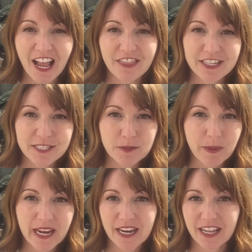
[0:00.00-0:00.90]
And they
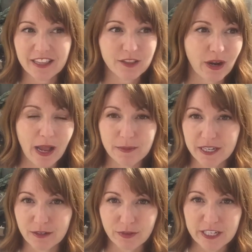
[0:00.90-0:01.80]
span, I think their
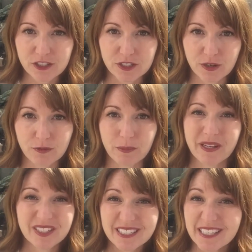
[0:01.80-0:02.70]
habitat ranges over
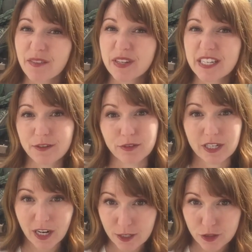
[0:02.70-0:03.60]
about 7
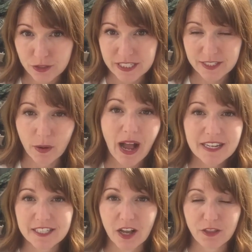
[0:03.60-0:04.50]
different countries. So
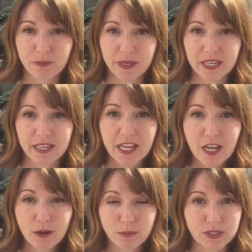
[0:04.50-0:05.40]
I saw them in
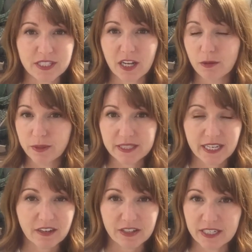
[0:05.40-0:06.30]
Brazil, but
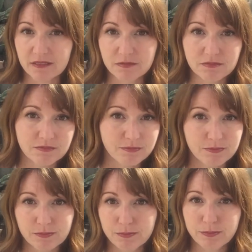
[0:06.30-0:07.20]
they're in
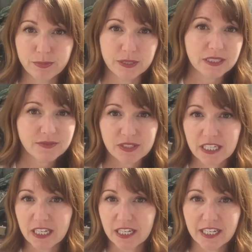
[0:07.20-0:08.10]

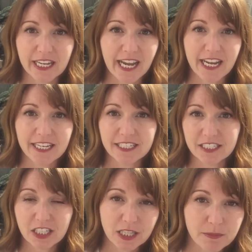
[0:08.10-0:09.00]
Bolivia
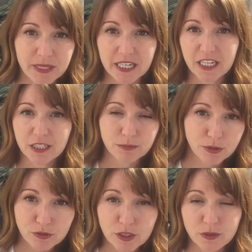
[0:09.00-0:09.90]
and Colombia and
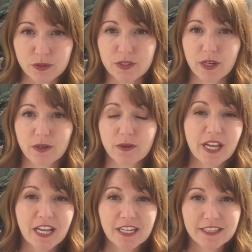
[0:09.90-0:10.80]
Peru. So
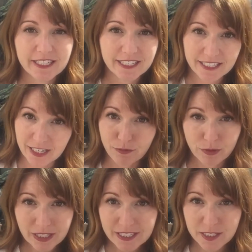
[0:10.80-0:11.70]
they
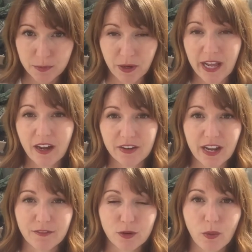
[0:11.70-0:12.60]
really spread out and
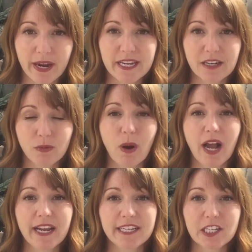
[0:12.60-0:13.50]
have quite a
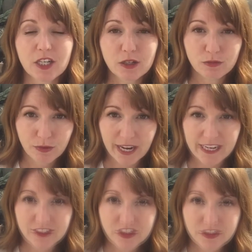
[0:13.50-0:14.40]
wide
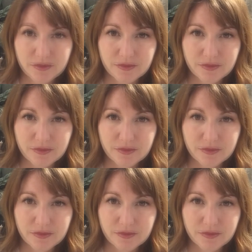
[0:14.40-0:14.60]
range.